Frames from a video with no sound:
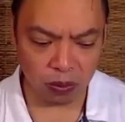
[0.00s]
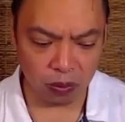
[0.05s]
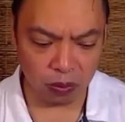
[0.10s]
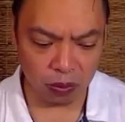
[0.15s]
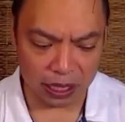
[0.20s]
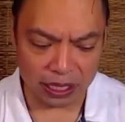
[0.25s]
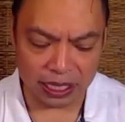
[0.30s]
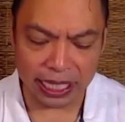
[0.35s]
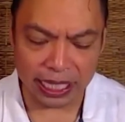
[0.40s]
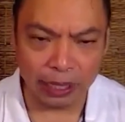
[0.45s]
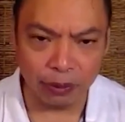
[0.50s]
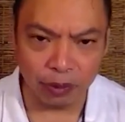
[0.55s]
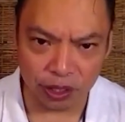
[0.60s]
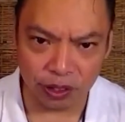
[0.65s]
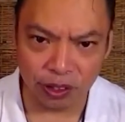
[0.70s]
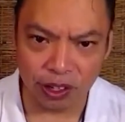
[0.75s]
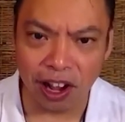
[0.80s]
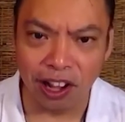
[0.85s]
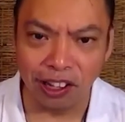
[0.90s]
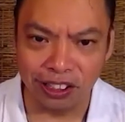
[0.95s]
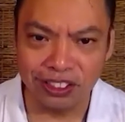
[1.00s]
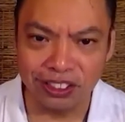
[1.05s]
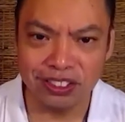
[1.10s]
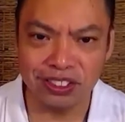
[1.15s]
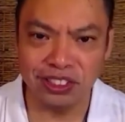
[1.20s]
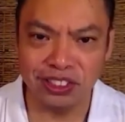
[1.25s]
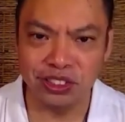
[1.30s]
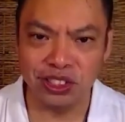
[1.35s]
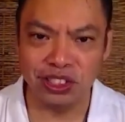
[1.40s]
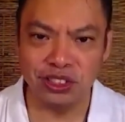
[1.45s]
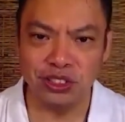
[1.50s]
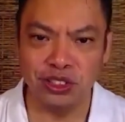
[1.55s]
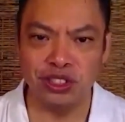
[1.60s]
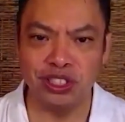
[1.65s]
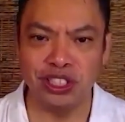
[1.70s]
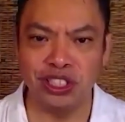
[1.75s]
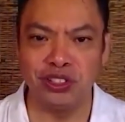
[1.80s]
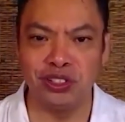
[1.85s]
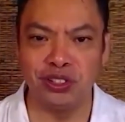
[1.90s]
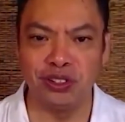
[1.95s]
in dealing with your colleagues, because as you
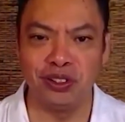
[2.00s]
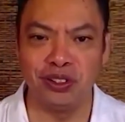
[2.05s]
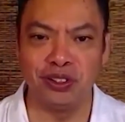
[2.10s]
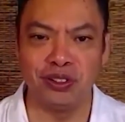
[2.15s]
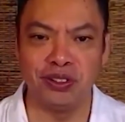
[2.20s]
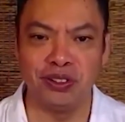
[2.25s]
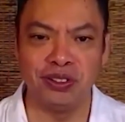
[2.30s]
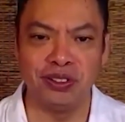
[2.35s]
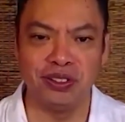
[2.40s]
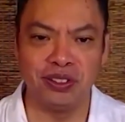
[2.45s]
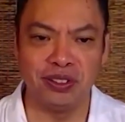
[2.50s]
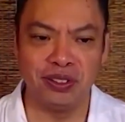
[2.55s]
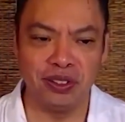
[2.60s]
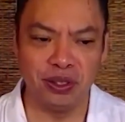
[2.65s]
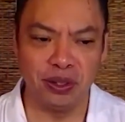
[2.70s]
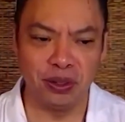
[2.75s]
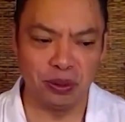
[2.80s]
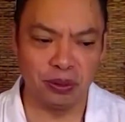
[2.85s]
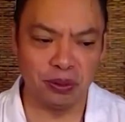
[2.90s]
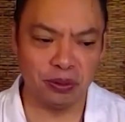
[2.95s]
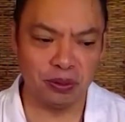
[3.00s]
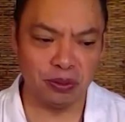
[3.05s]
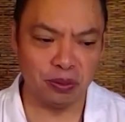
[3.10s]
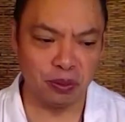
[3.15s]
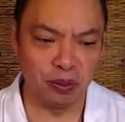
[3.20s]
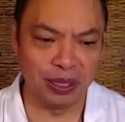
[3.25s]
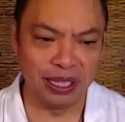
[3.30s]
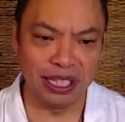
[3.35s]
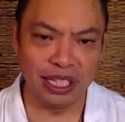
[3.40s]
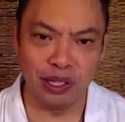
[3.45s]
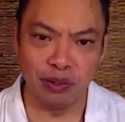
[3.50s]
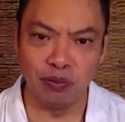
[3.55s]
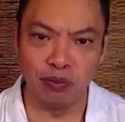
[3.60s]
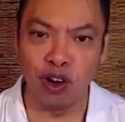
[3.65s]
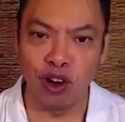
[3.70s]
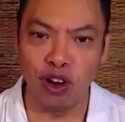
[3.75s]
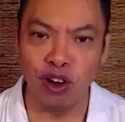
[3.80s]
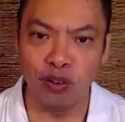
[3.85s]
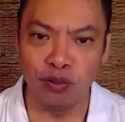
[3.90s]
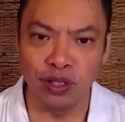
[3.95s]
said, you're really
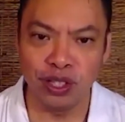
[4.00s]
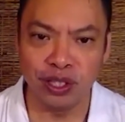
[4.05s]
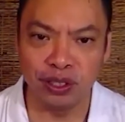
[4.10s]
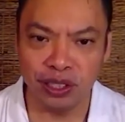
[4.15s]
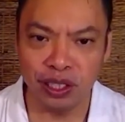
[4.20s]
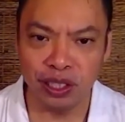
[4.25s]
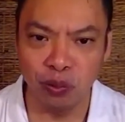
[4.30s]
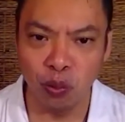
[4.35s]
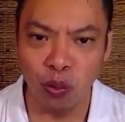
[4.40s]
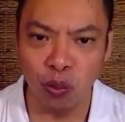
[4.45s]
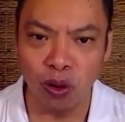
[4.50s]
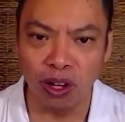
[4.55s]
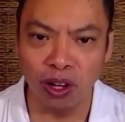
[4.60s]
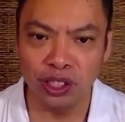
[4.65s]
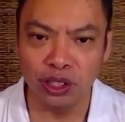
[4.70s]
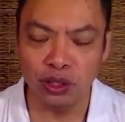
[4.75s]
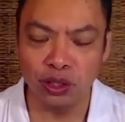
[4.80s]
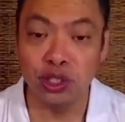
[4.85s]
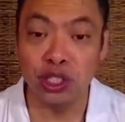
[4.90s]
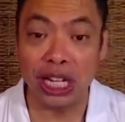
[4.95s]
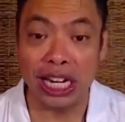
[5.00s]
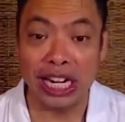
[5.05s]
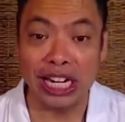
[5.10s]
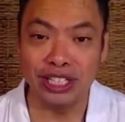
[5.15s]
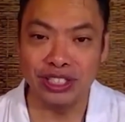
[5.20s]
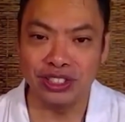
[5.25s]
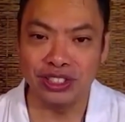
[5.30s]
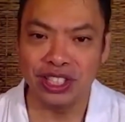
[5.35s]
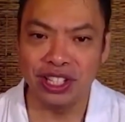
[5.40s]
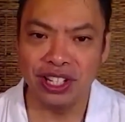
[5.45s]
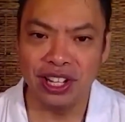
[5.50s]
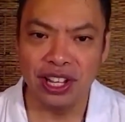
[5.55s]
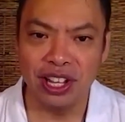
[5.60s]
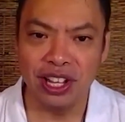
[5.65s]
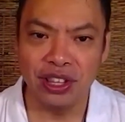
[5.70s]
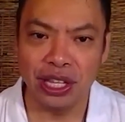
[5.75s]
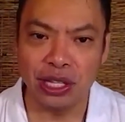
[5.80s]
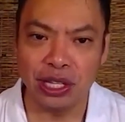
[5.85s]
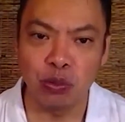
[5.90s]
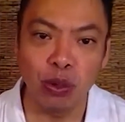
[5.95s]
involved in wanting to change
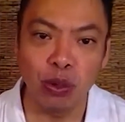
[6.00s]
things.